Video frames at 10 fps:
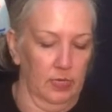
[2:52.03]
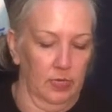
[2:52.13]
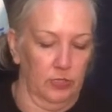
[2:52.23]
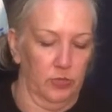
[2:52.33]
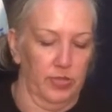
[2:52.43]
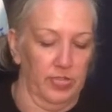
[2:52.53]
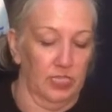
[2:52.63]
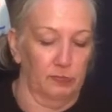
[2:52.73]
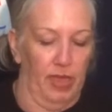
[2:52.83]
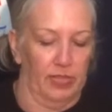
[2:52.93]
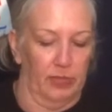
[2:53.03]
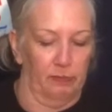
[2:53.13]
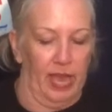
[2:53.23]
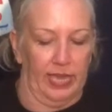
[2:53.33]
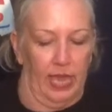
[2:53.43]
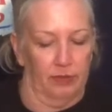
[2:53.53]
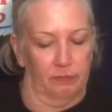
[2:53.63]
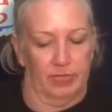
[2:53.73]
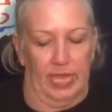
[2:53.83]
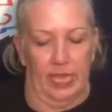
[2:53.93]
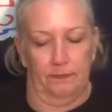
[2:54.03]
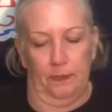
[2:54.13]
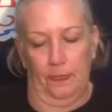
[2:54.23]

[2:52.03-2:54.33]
so you can expand it back out and play it.